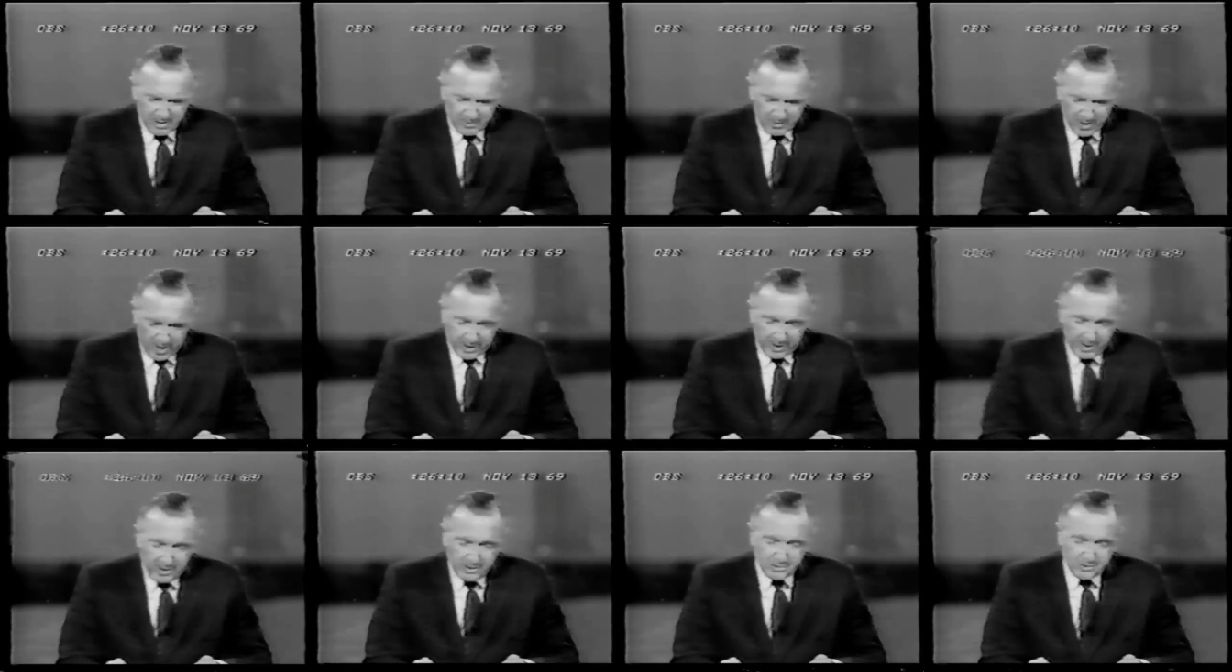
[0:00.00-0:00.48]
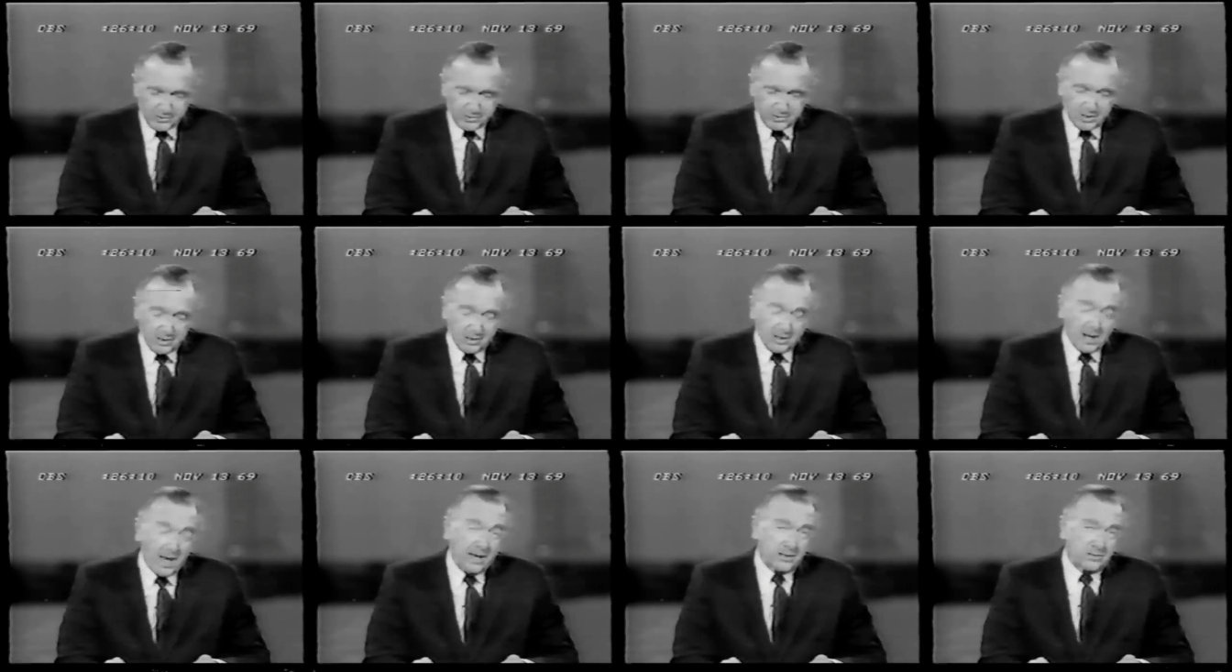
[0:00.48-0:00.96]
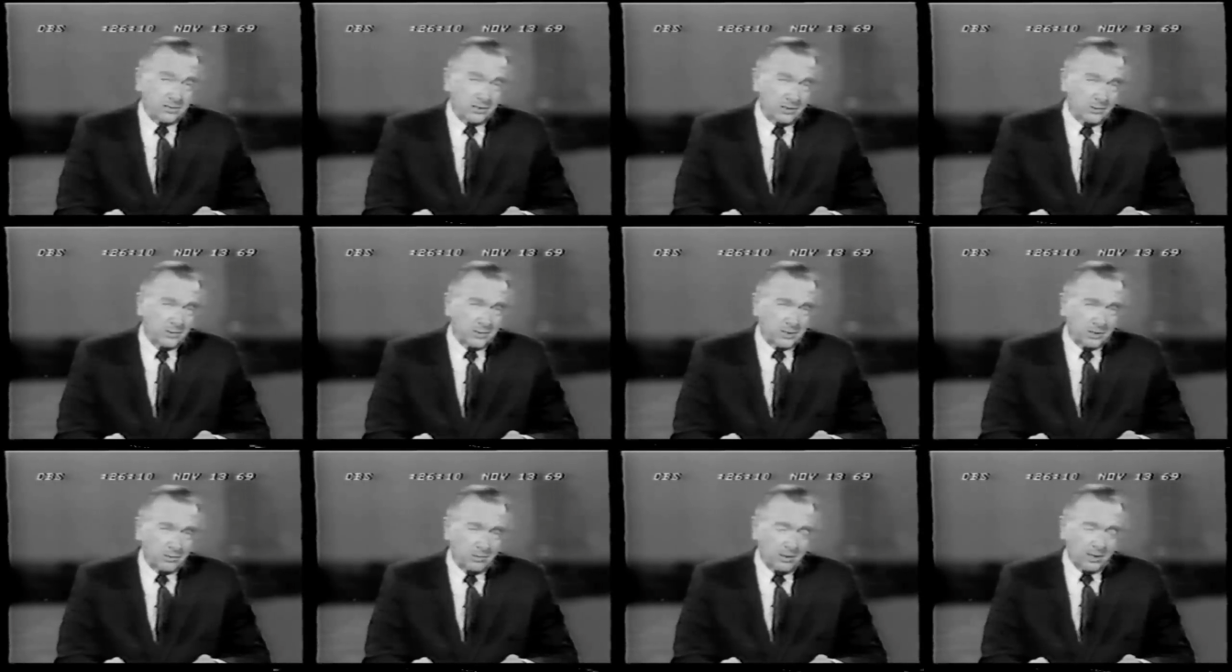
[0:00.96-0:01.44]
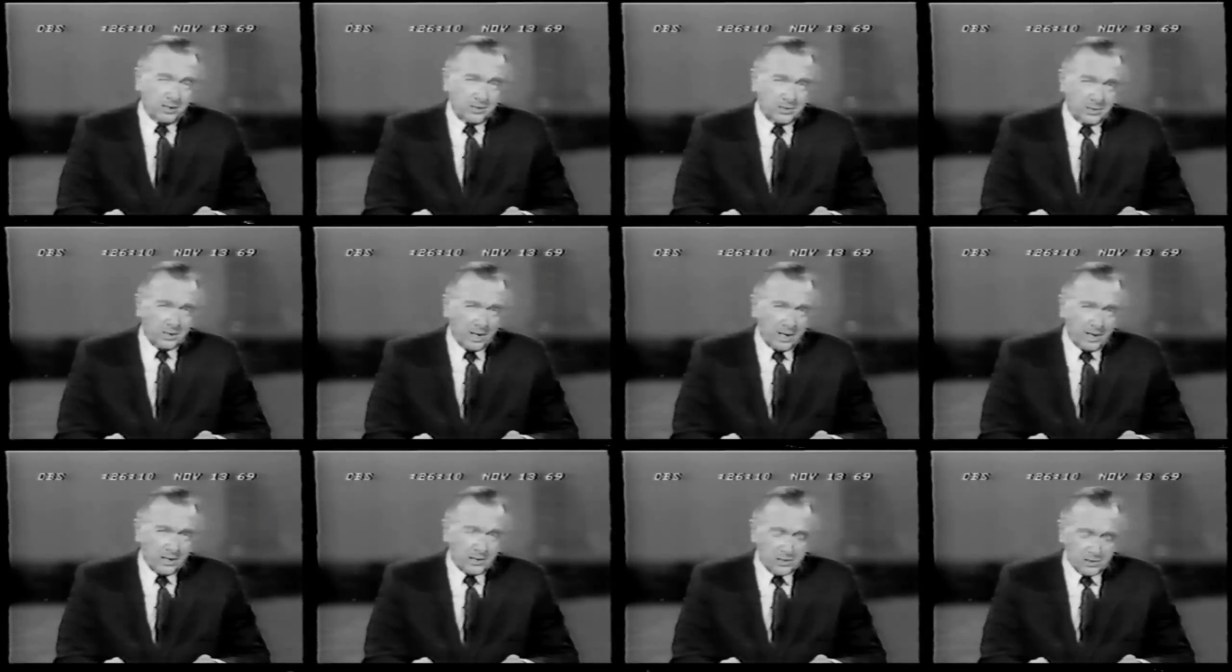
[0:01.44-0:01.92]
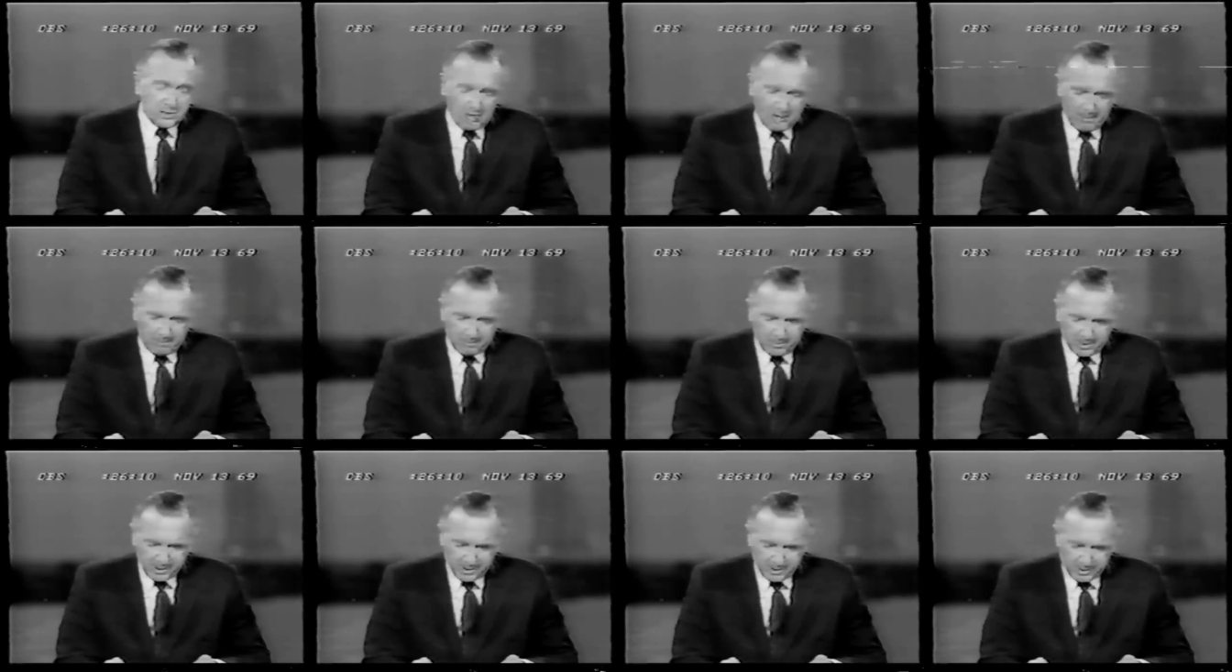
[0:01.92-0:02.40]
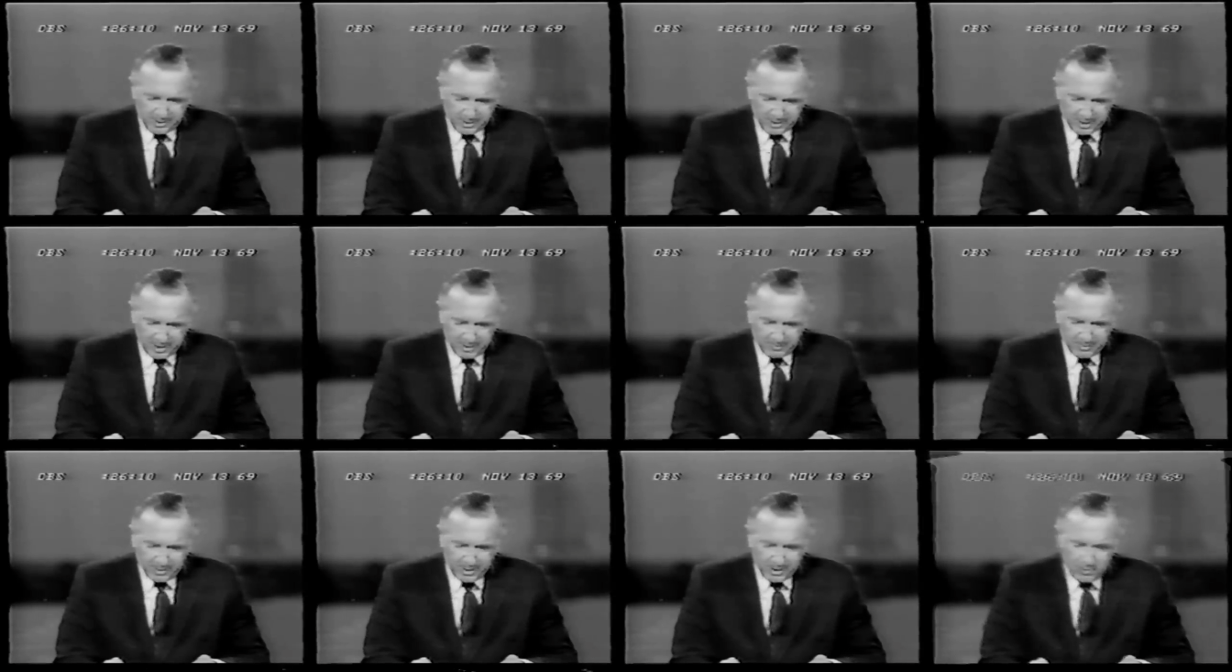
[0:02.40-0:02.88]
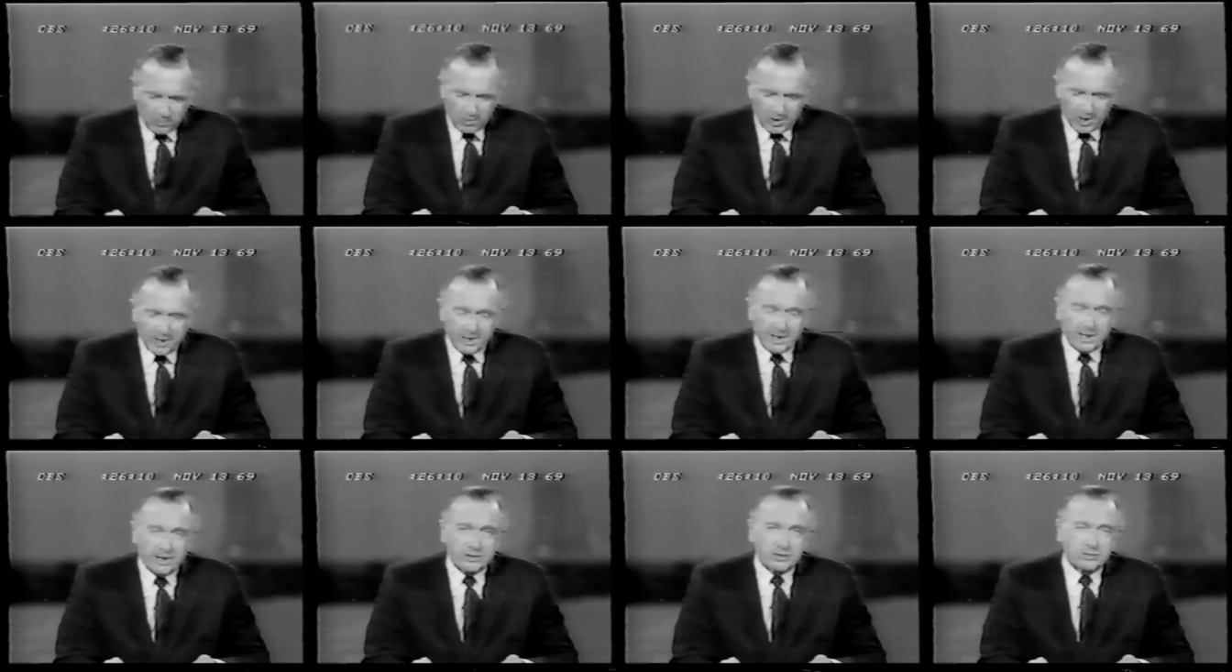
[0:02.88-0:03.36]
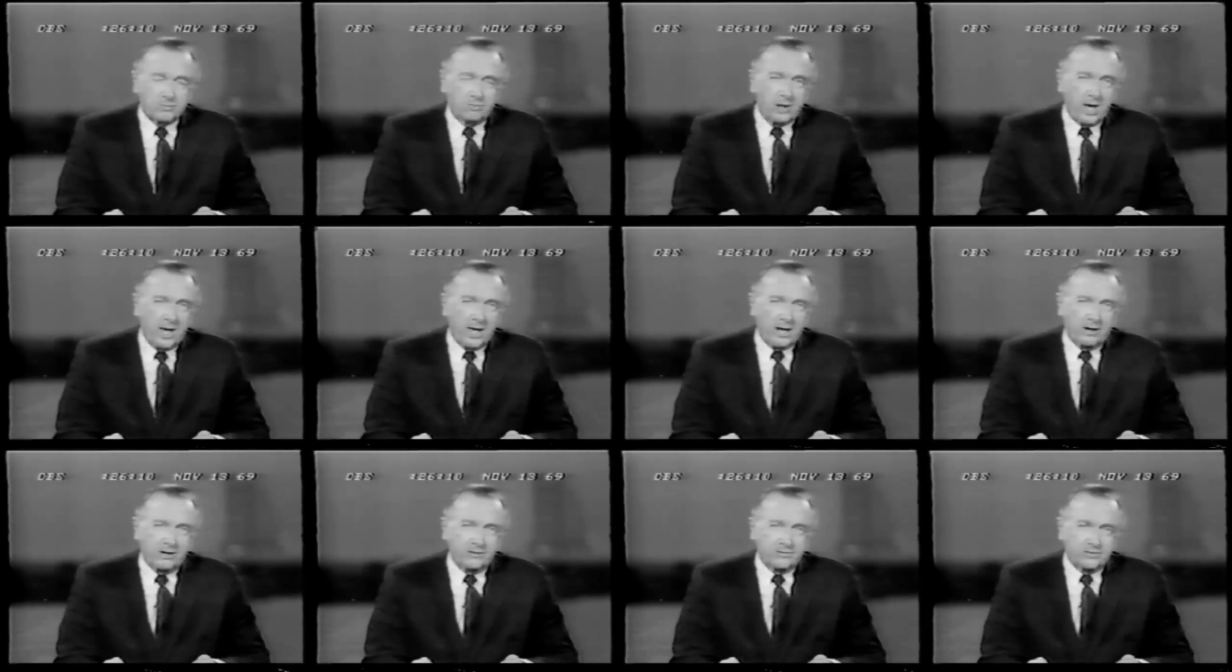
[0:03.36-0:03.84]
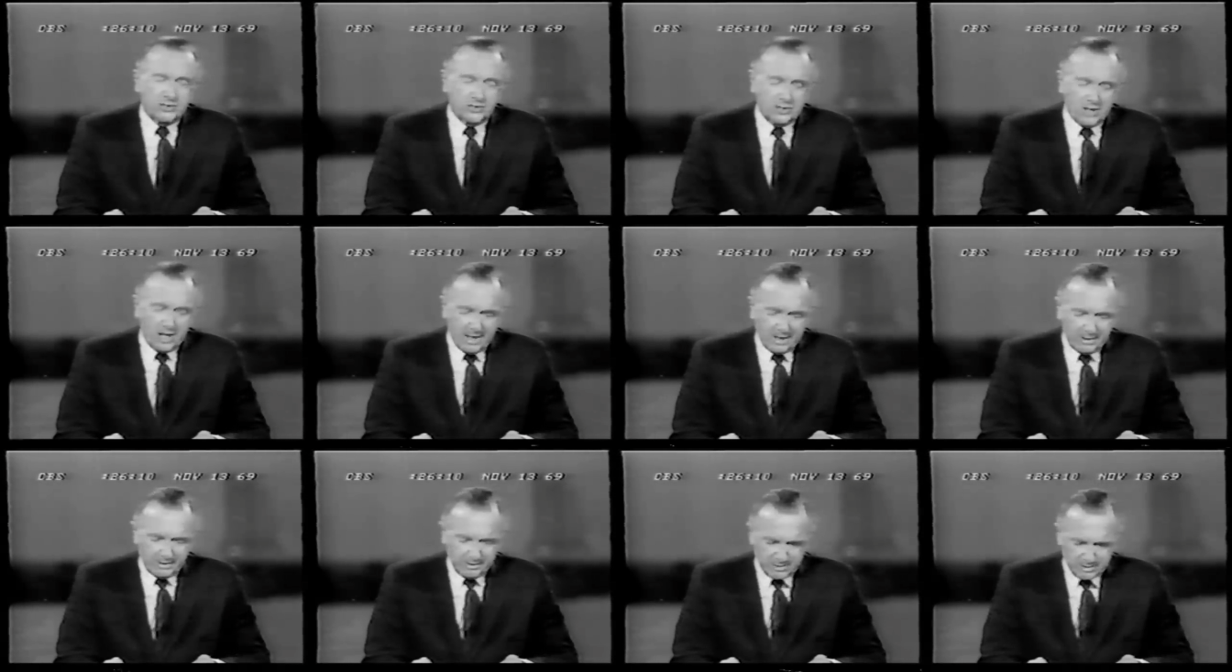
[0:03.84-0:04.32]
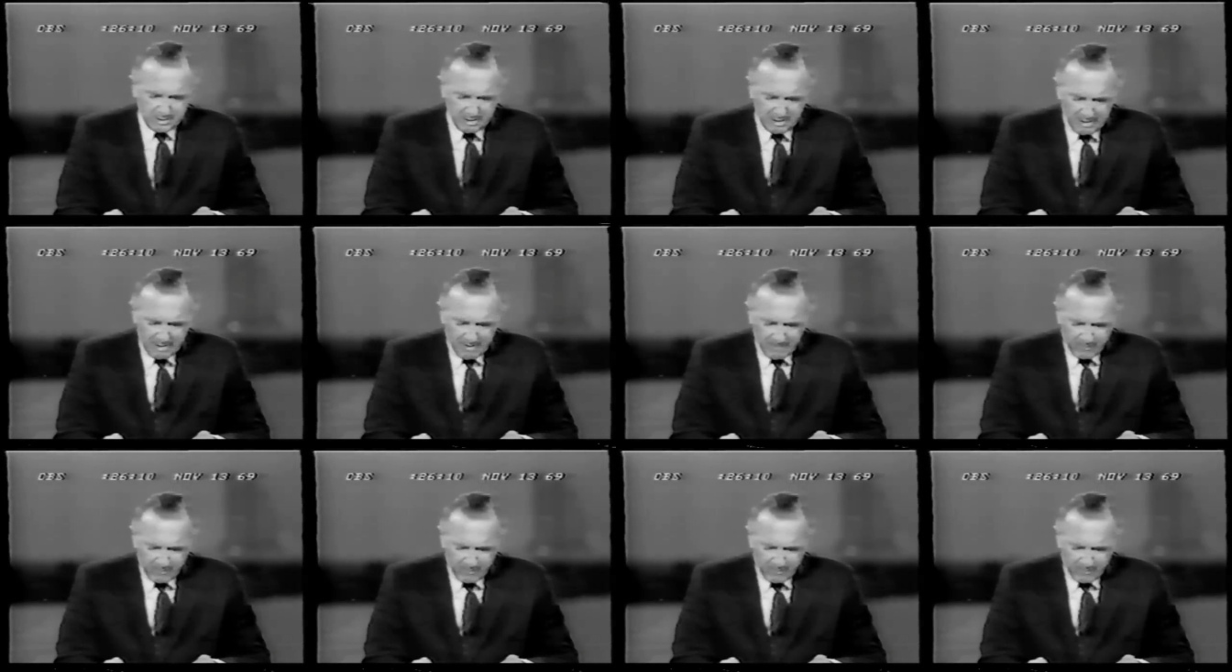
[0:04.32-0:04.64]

That agency, NASA, was criticized sharply today by a White House panel of scientists.